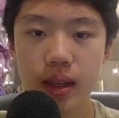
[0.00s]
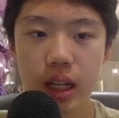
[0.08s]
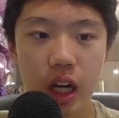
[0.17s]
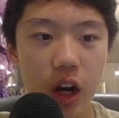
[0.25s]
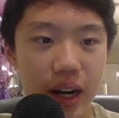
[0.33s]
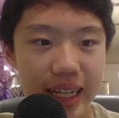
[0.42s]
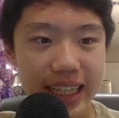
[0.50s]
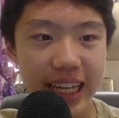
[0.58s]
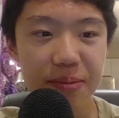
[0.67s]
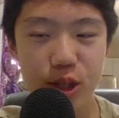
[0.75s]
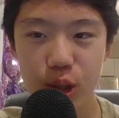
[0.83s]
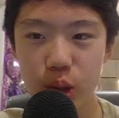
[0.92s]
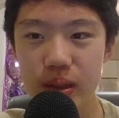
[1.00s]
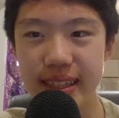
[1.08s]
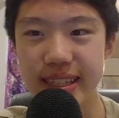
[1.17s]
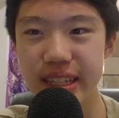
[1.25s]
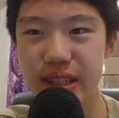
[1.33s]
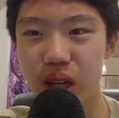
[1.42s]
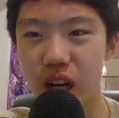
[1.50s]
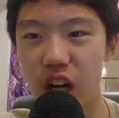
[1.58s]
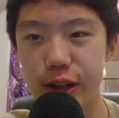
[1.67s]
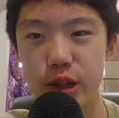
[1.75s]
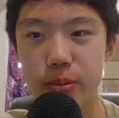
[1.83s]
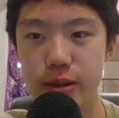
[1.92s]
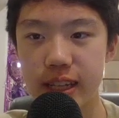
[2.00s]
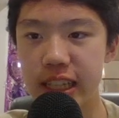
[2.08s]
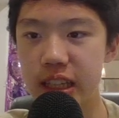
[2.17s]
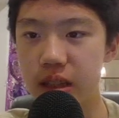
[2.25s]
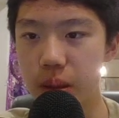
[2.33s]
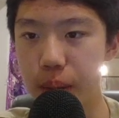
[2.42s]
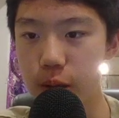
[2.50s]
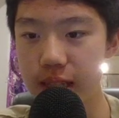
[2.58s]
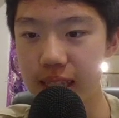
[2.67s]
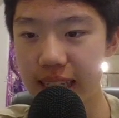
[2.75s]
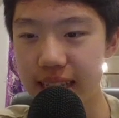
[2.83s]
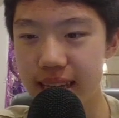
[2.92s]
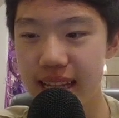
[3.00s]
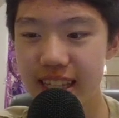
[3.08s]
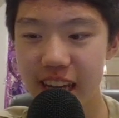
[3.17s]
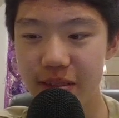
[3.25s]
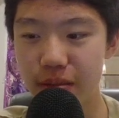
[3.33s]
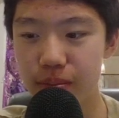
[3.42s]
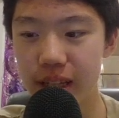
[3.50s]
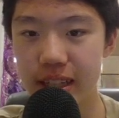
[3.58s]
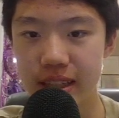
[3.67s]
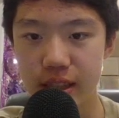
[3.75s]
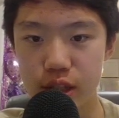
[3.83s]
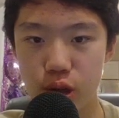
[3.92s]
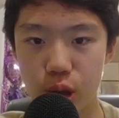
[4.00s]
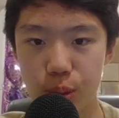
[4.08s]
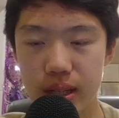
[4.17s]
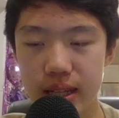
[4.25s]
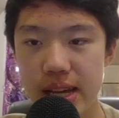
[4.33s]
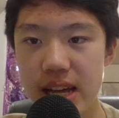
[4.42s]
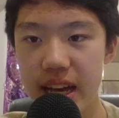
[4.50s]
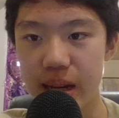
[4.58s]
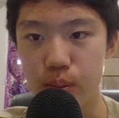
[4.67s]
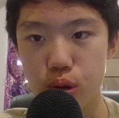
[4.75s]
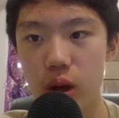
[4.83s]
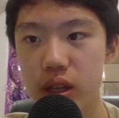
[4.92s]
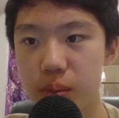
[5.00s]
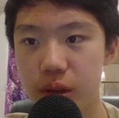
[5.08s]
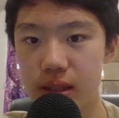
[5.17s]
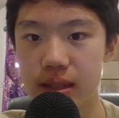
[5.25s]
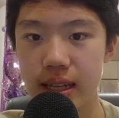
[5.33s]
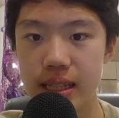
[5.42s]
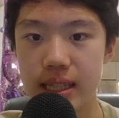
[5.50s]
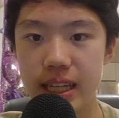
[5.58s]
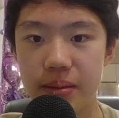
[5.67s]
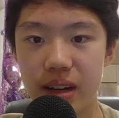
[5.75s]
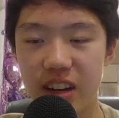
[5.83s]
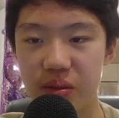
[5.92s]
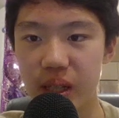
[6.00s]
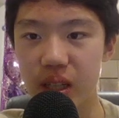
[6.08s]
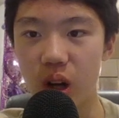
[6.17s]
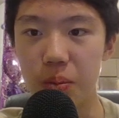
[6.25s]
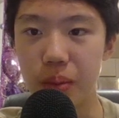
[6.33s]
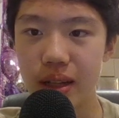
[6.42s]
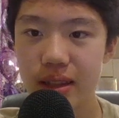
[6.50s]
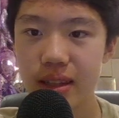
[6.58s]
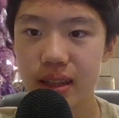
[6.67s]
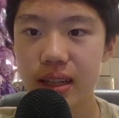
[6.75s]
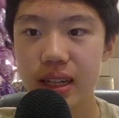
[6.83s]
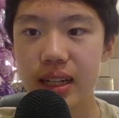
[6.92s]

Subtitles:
Alright, game 2. This is 100% the most intense game I've played in this tournament, and probably the most intense game I've played all month.